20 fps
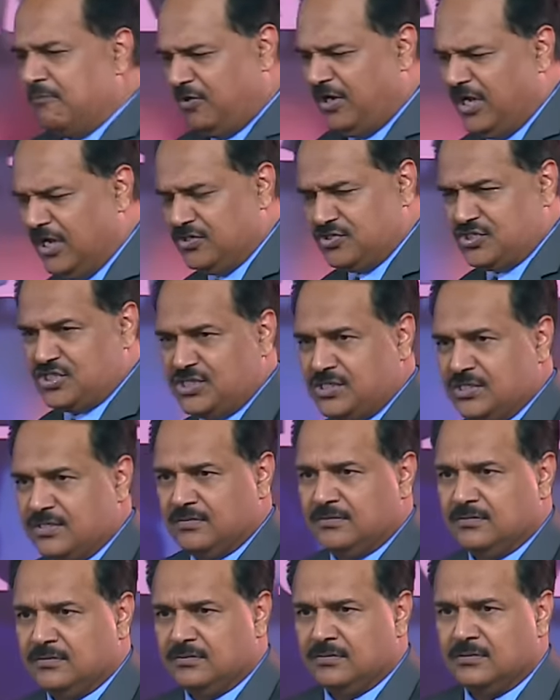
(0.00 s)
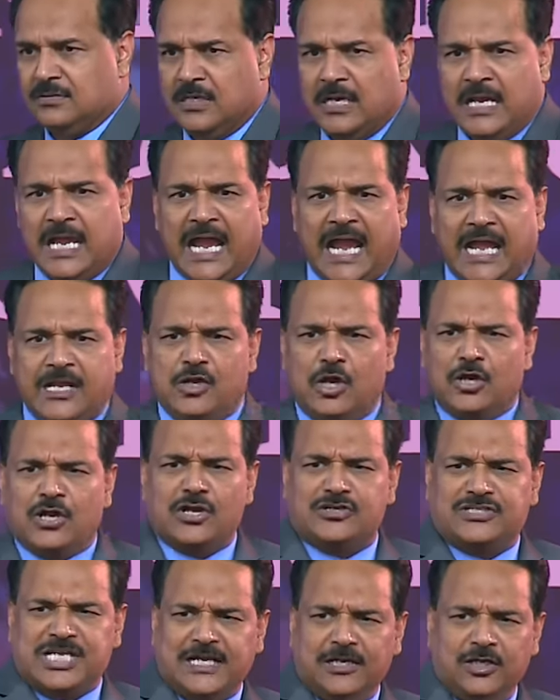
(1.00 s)
rich. And you're
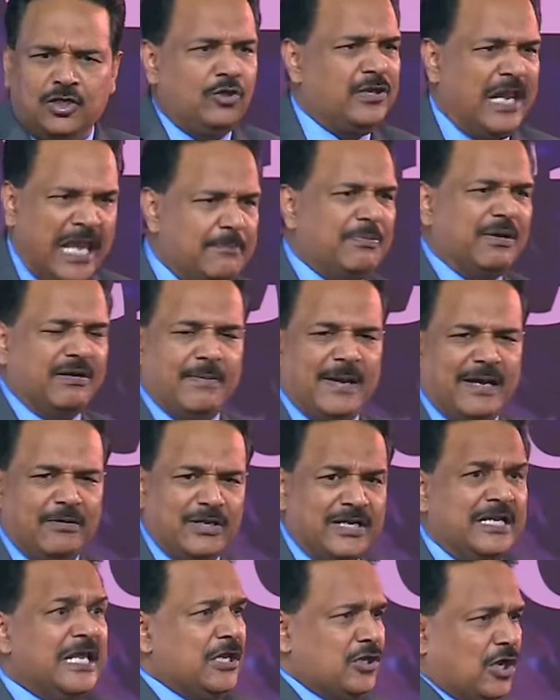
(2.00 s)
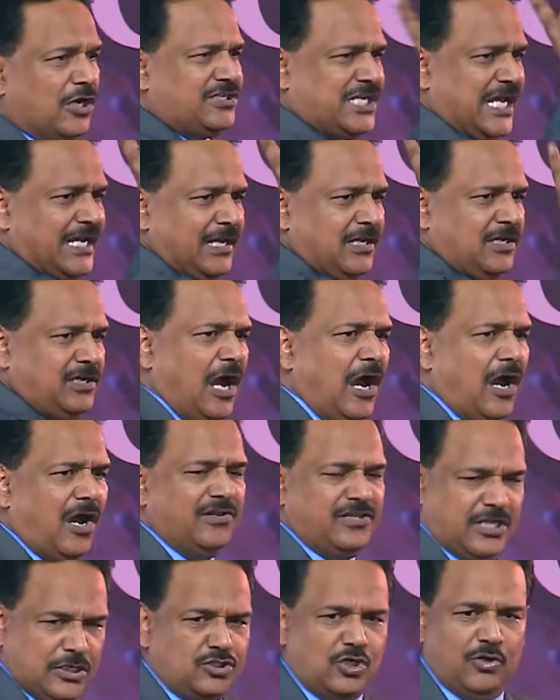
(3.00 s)
not telling your neighbor about it. You're telling God
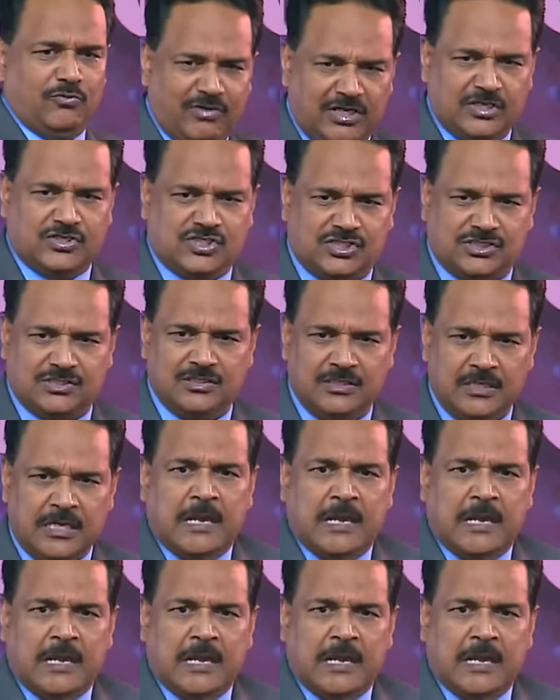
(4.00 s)
that you're rich.